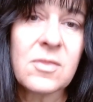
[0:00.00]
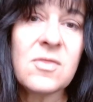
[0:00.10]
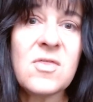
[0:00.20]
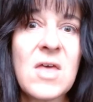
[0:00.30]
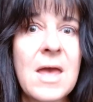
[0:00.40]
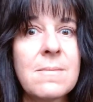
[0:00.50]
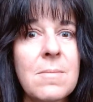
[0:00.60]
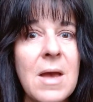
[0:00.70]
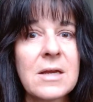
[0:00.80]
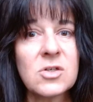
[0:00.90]
then
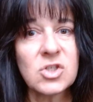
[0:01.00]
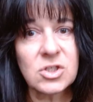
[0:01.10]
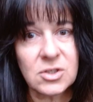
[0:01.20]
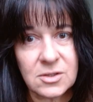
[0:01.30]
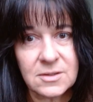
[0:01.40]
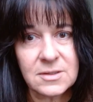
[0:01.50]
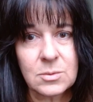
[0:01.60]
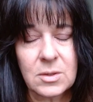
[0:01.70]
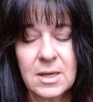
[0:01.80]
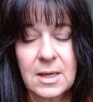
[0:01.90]
my insurance
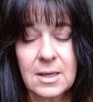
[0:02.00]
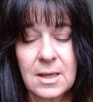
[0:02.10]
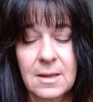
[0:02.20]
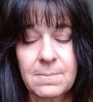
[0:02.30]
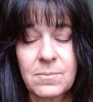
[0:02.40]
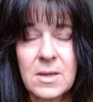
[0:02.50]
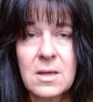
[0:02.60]
will kick in.